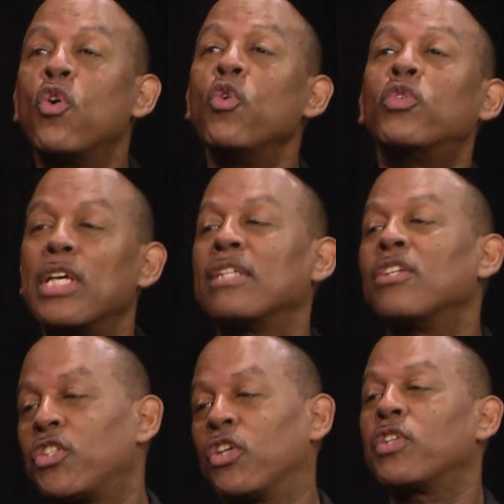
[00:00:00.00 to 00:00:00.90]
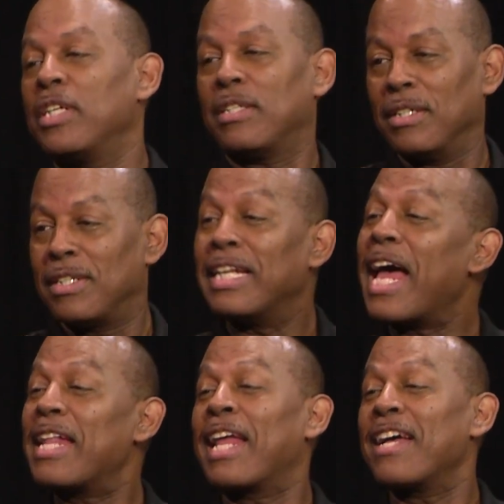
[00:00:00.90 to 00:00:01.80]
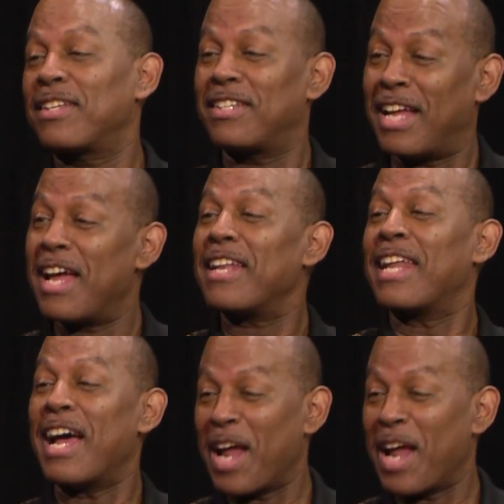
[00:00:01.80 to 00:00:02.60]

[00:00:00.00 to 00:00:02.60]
who says the church isn't? See that that's that that